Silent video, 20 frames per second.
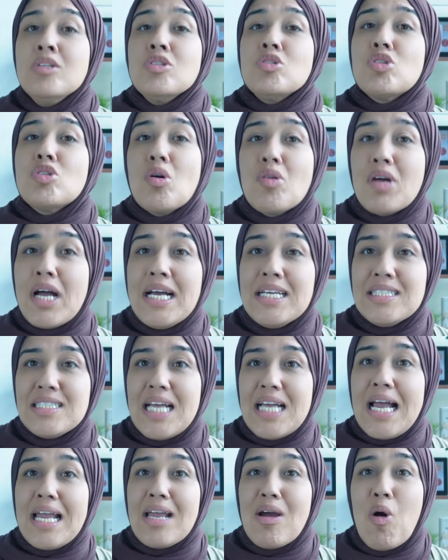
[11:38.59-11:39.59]
So guys,
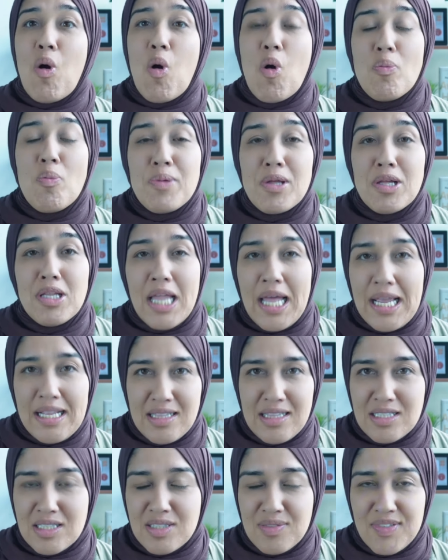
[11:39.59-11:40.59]
I hope you
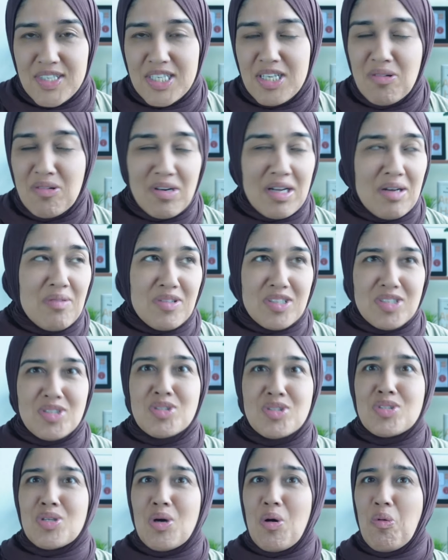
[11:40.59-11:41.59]
liked this video. It was
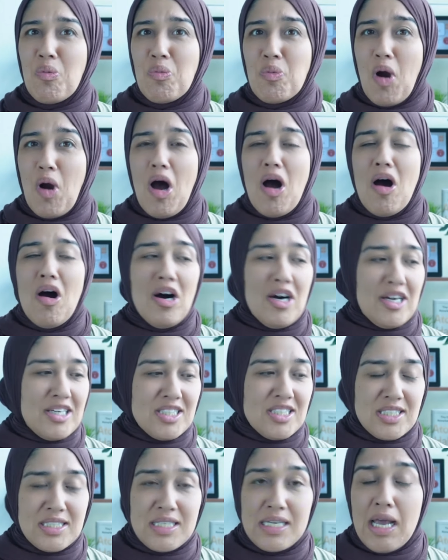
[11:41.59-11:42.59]
so raw.
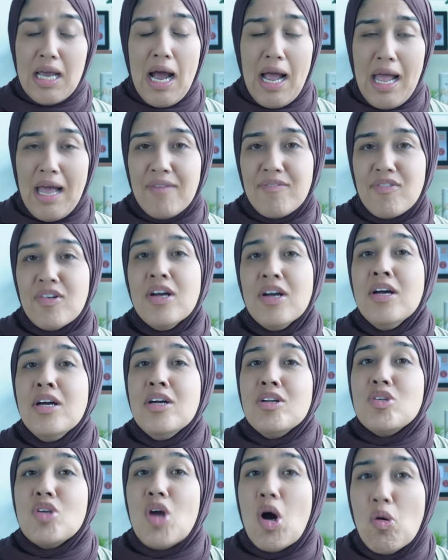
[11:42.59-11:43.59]
Honestly, I have
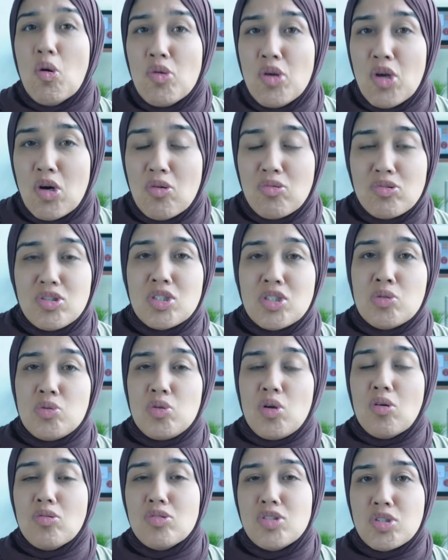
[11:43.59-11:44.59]
no notes,
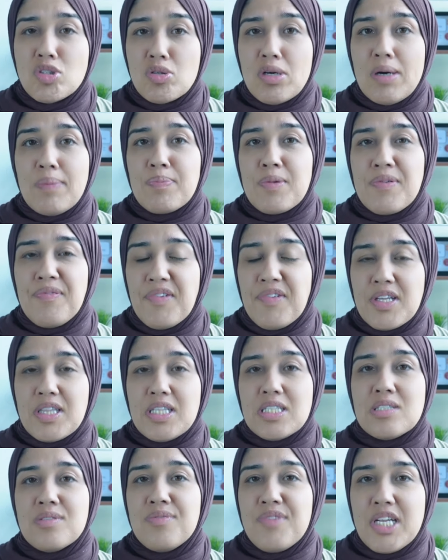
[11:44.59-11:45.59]
no script for
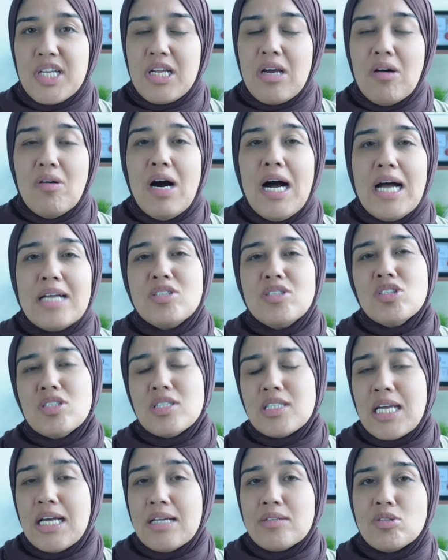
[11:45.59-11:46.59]
this video. I
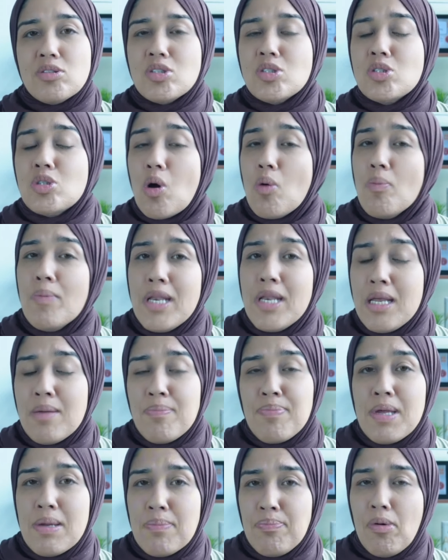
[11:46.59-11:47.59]
just get so many
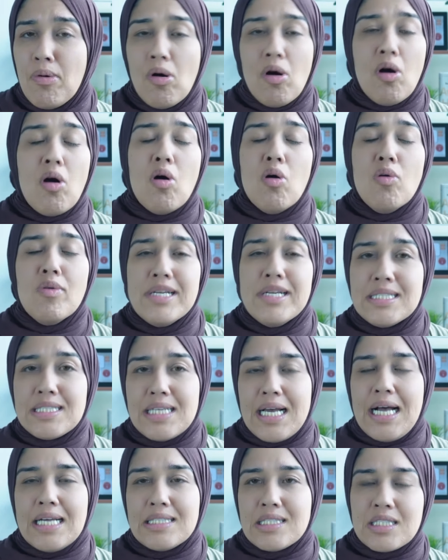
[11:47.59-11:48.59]
people
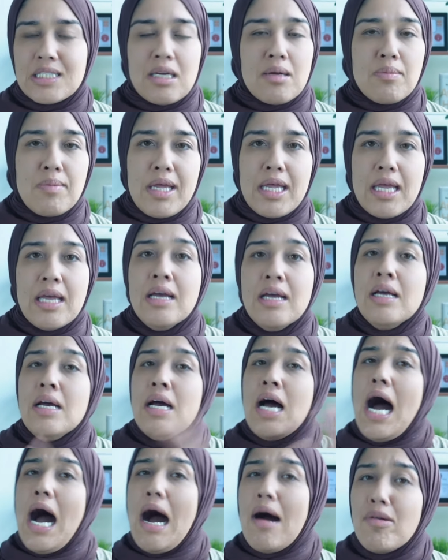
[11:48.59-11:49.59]
always asking me,
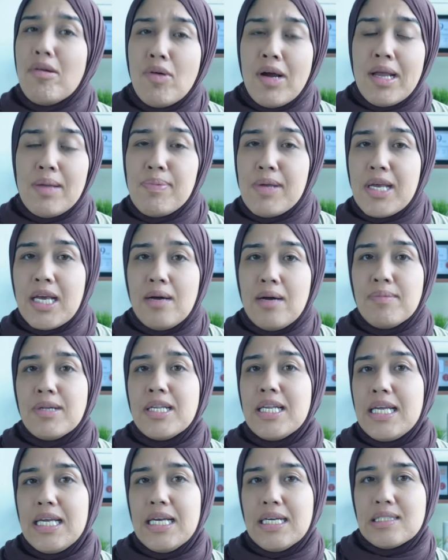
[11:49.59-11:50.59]
how do I become
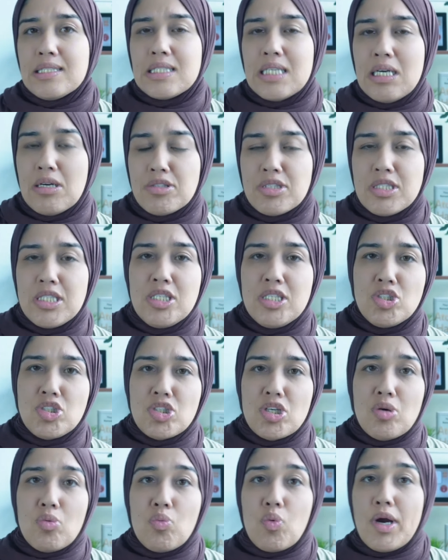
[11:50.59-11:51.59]
an E S L
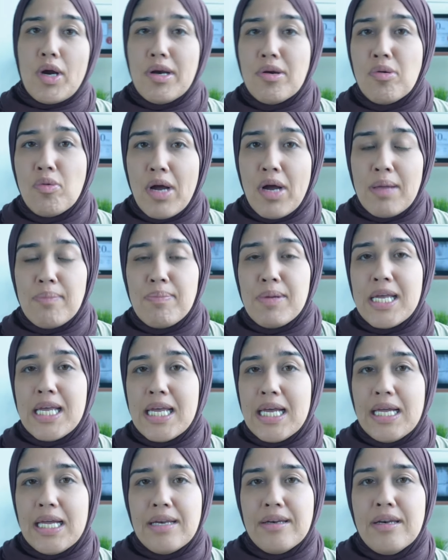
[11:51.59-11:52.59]
teacher? Where do I
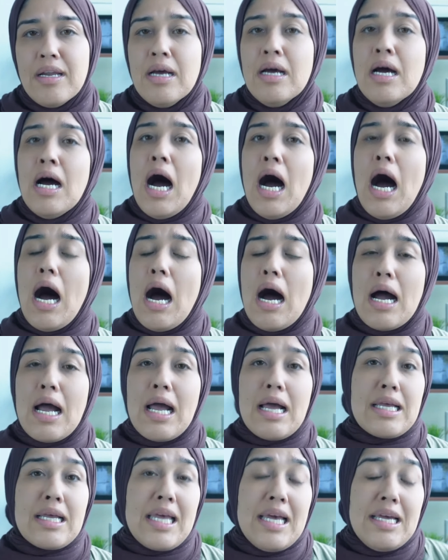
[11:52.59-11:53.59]
begin? Uh,
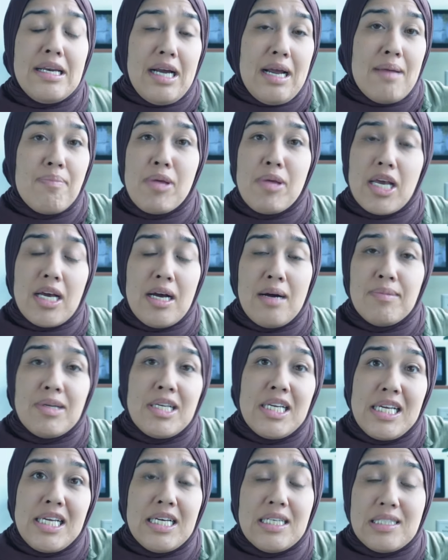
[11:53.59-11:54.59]
can I become
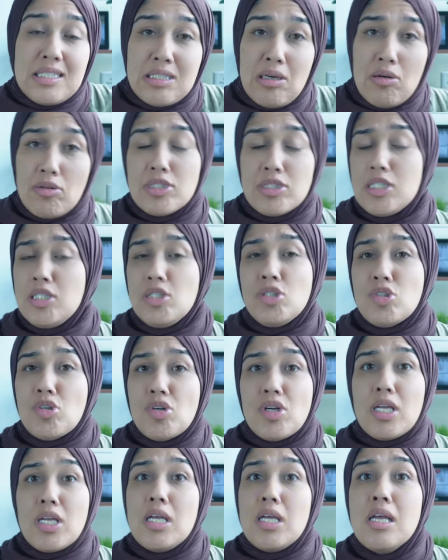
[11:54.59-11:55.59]
an E S L
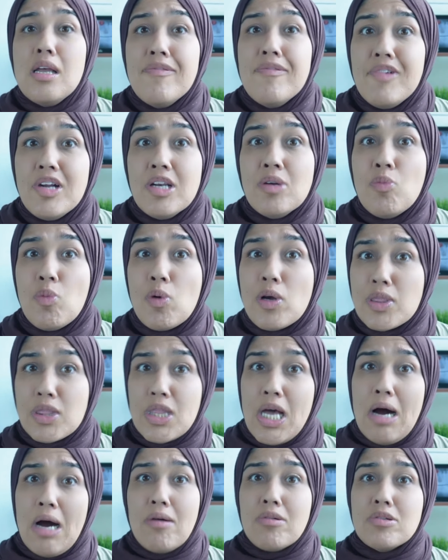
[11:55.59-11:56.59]
teacher even
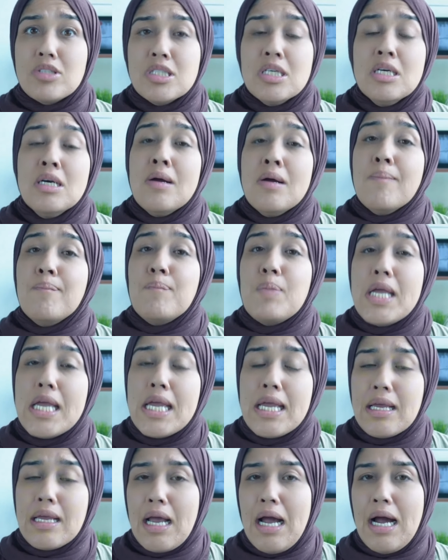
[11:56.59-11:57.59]
without
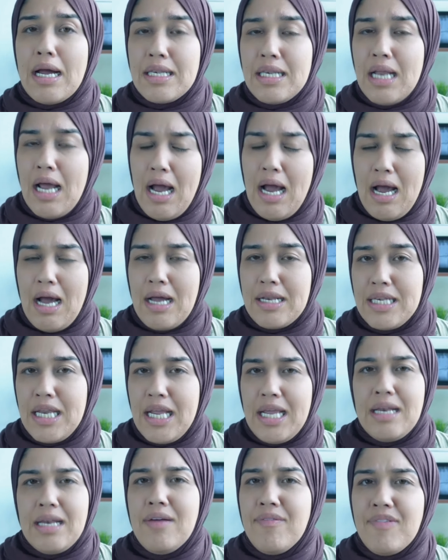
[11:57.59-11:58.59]
being an, a
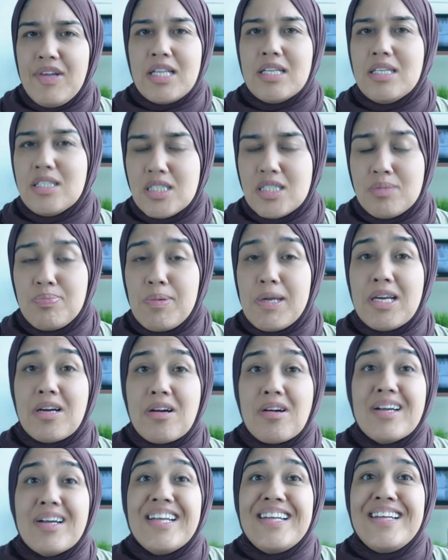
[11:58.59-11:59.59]
native English
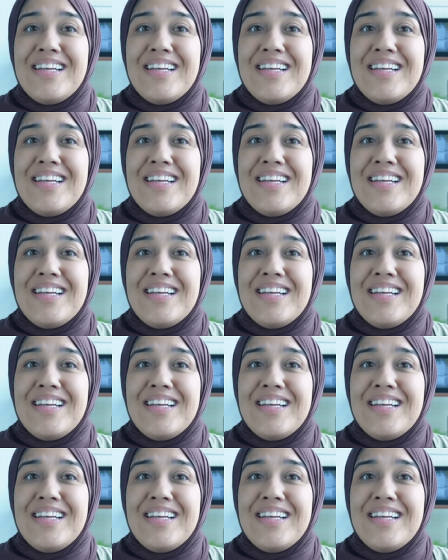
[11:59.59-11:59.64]
speaker?